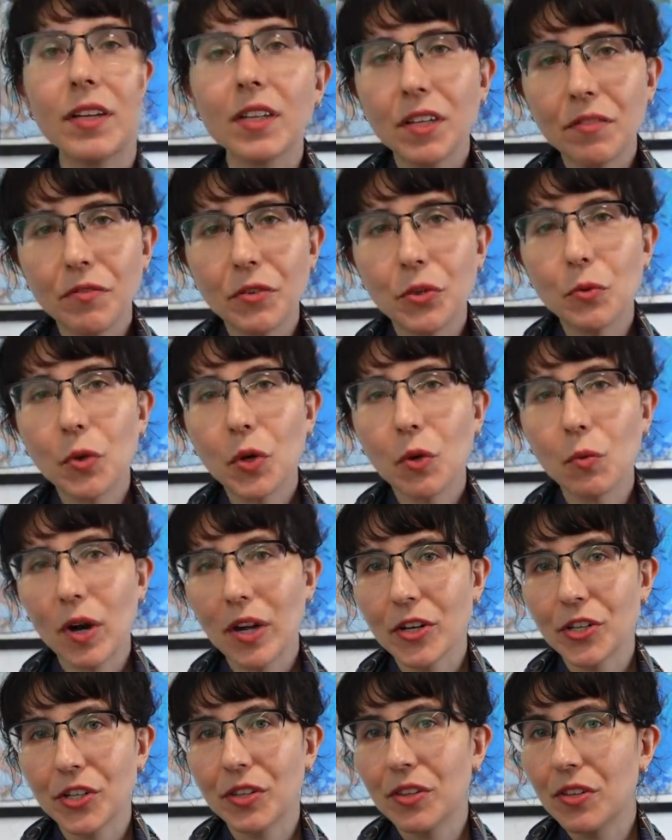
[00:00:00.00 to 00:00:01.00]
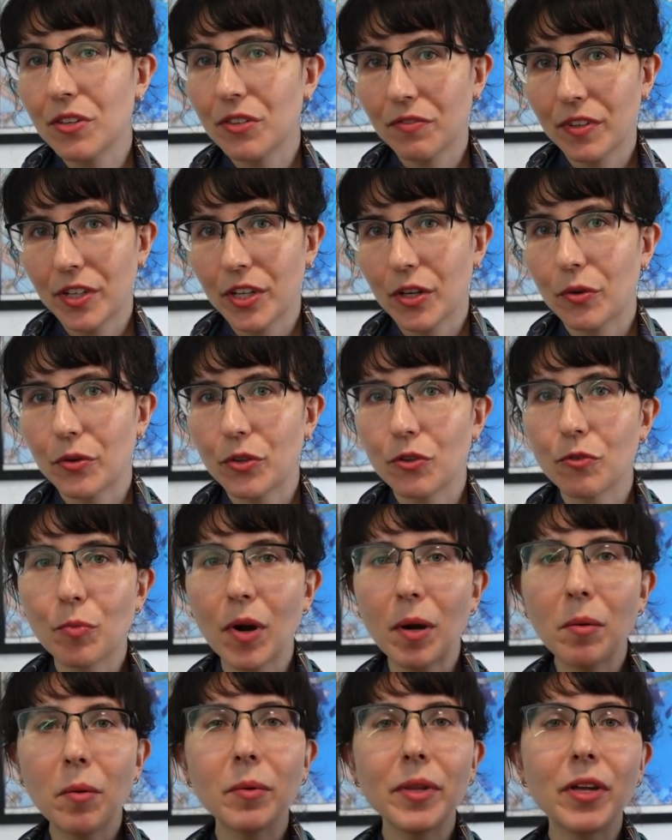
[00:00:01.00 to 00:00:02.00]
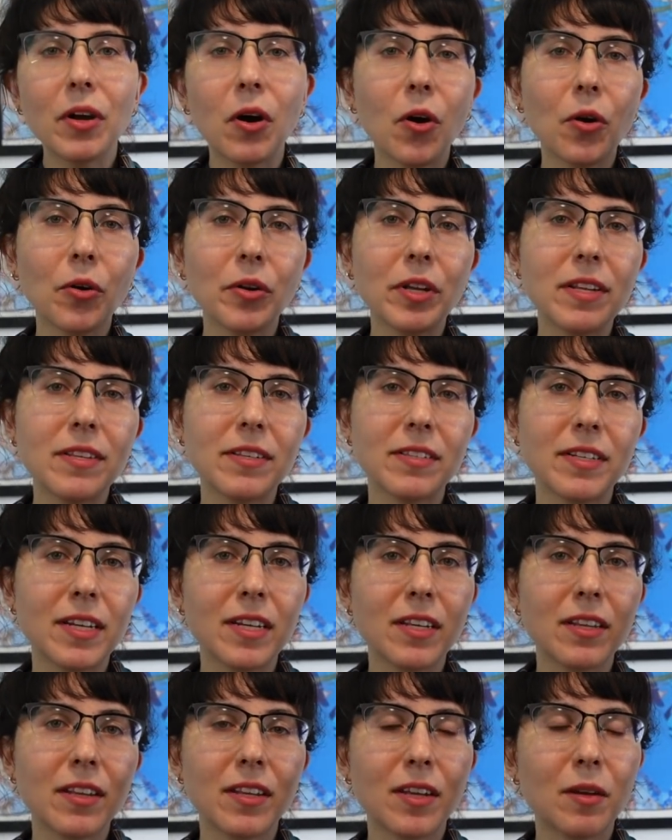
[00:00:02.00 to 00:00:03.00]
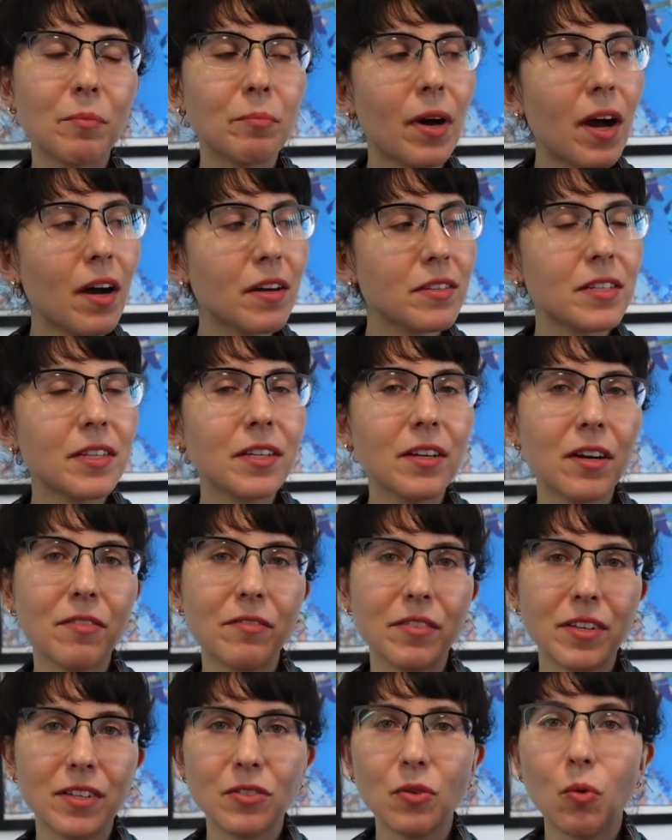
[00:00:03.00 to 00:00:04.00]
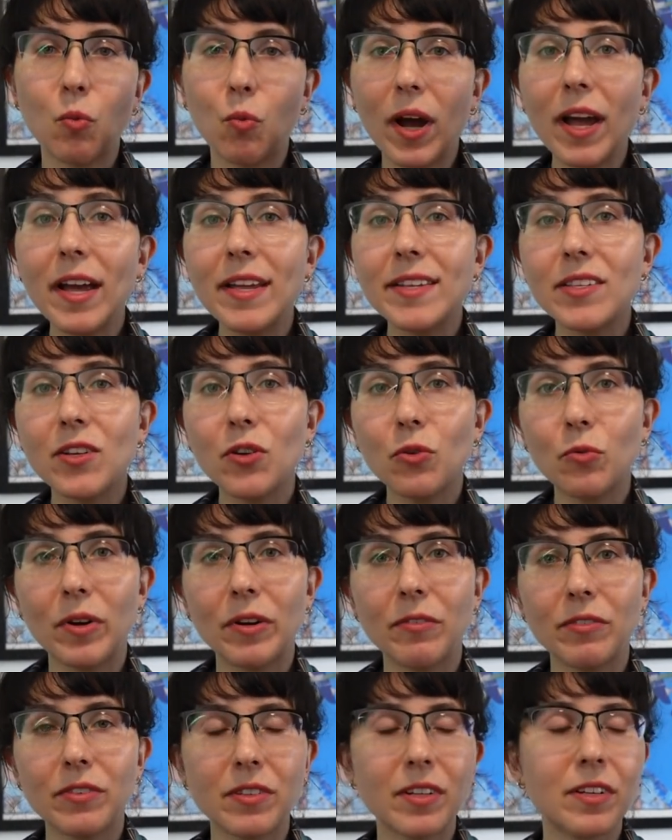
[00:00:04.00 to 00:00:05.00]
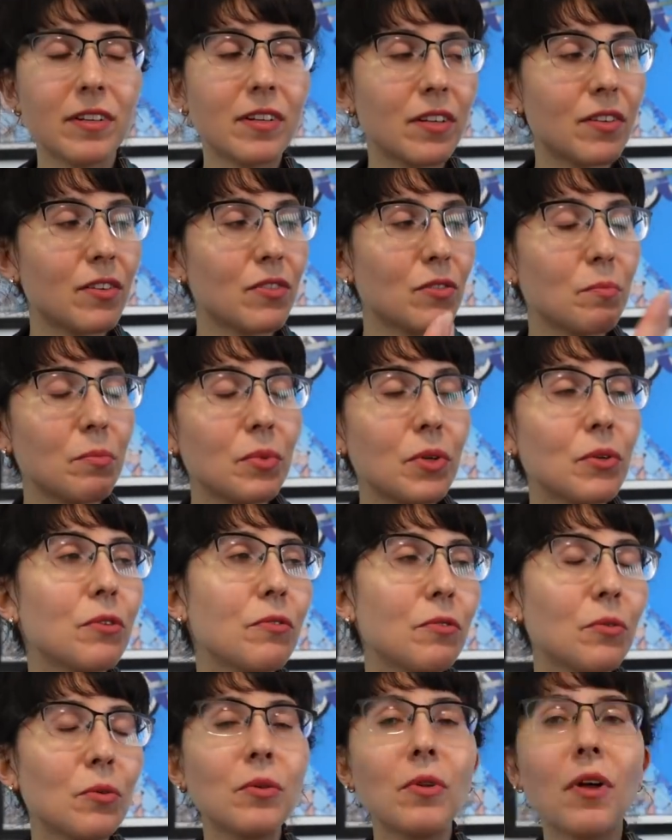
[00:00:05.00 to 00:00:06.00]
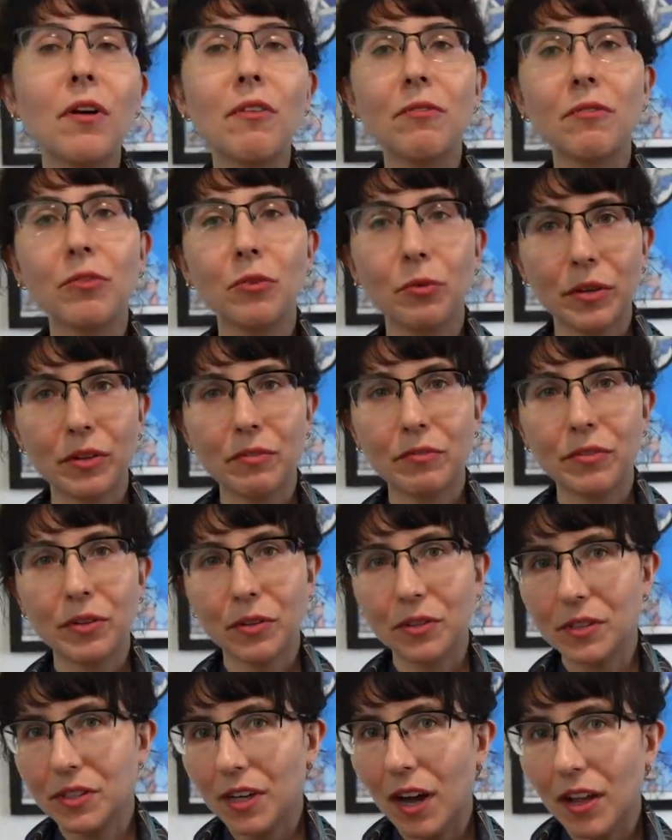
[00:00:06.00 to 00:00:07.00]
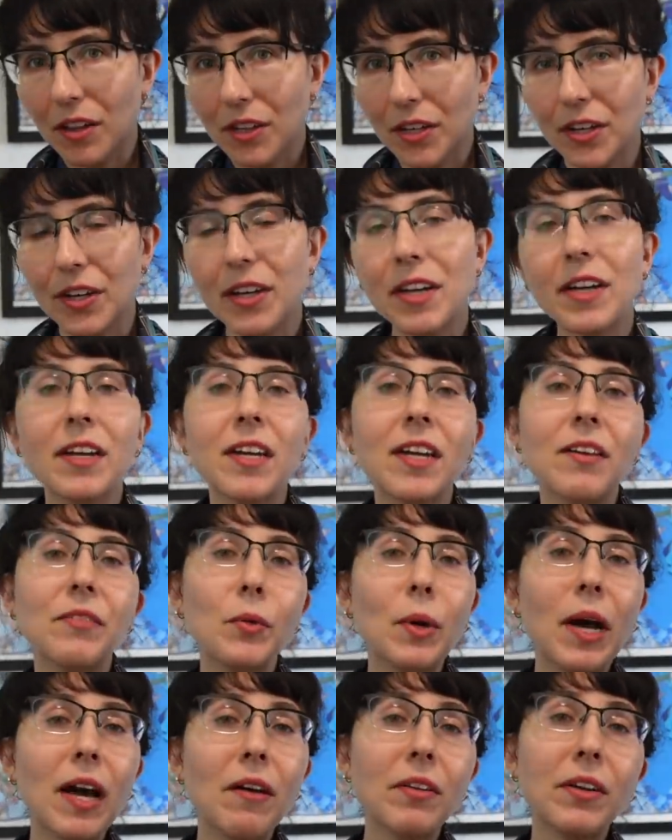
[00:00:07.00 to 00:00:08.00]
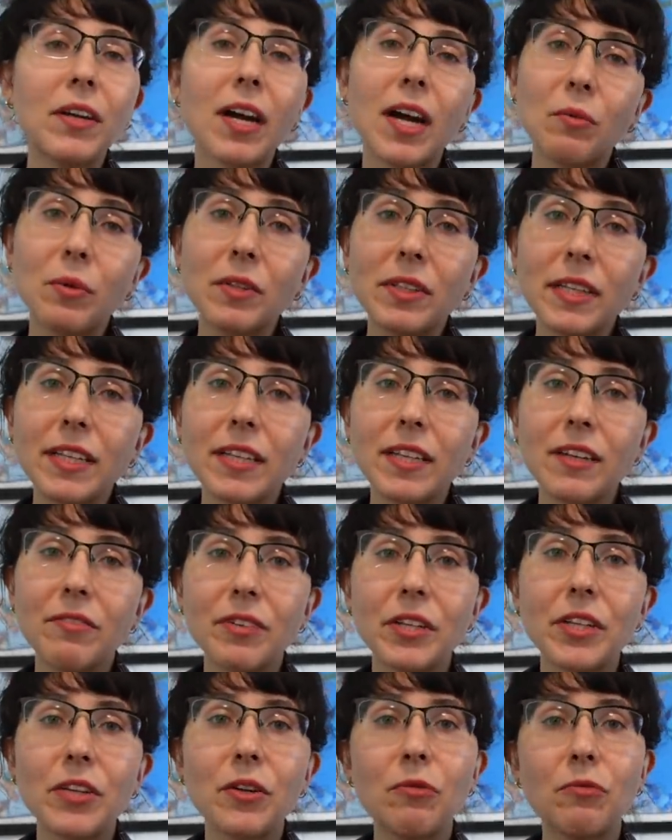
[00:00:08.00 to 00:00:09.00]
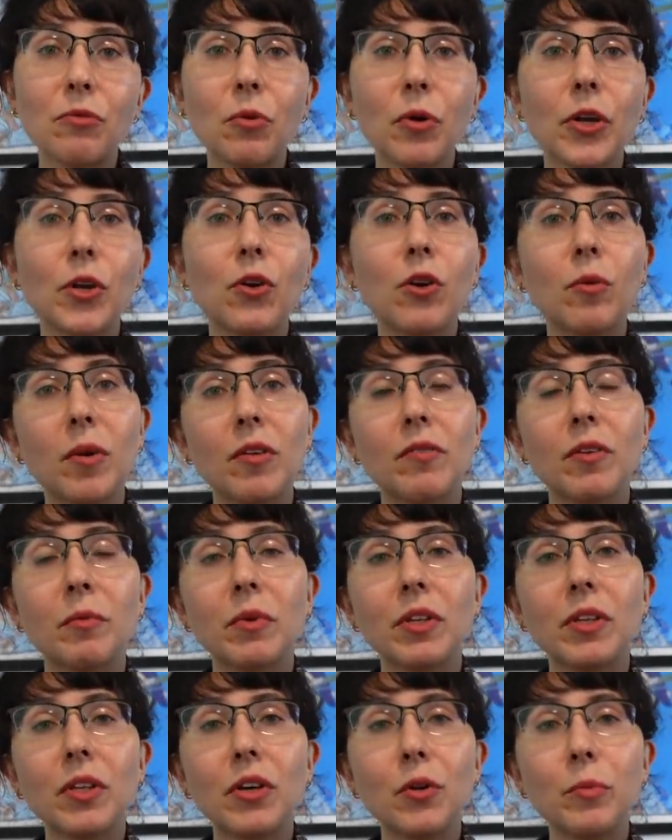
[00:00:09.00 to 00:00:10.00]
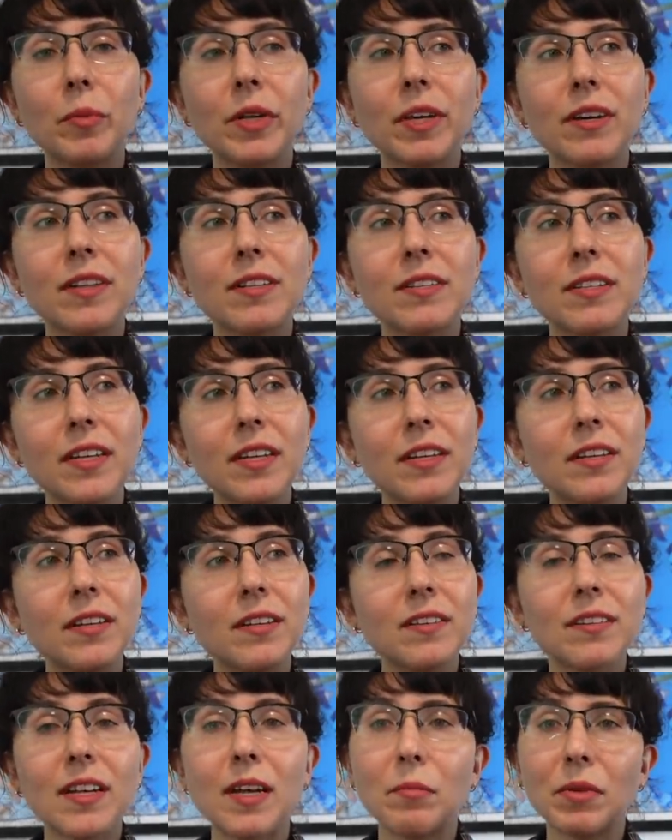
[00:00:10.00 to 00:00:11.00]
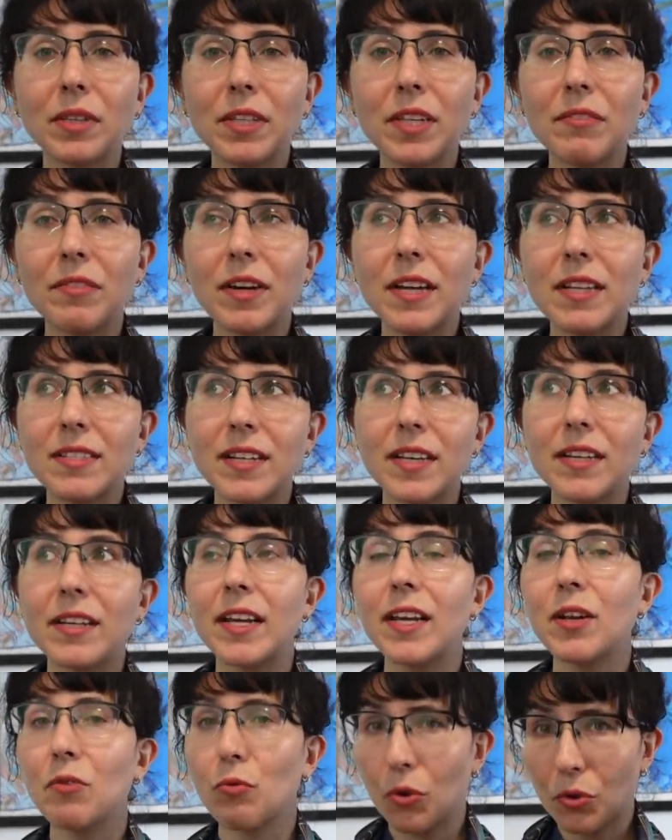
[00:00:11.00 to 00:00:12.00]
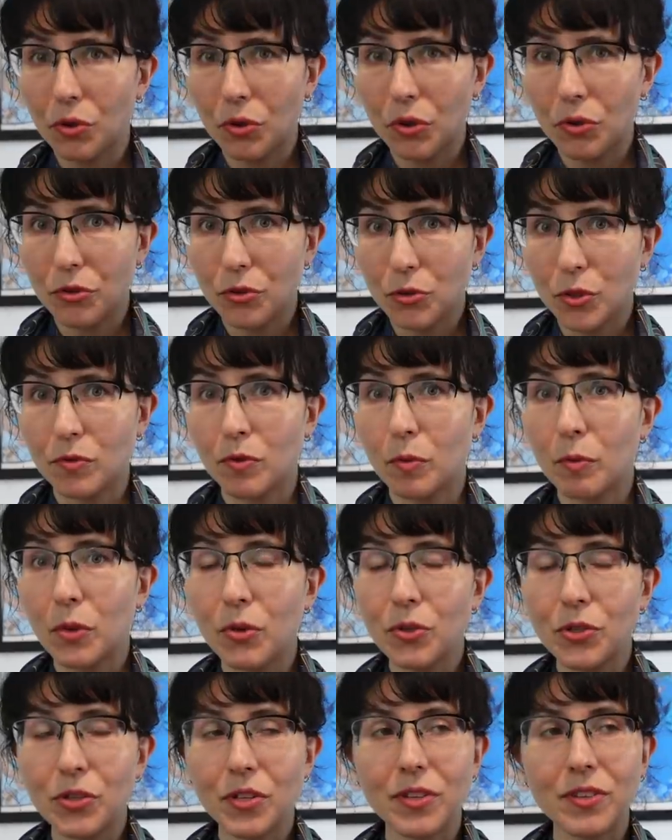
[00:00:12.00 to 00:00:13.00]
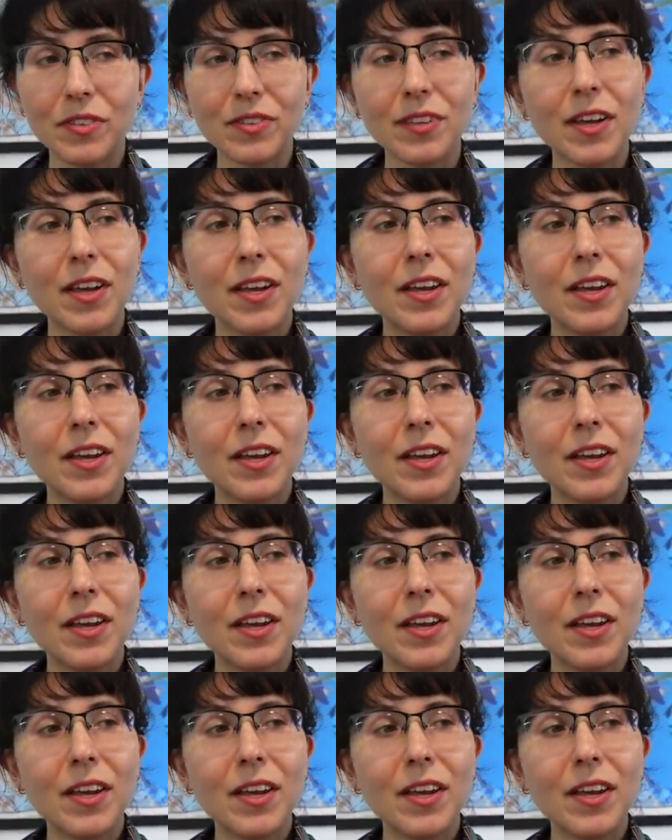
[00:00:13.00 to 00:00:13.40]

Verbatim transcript: If you are watching this video, you've probably already seen the unboxing of this YSL wristlet in this beautiful Greenfield color. If you haven't, I will link that video for you above and below because it is, I believe I said, a roller coaster of emotions.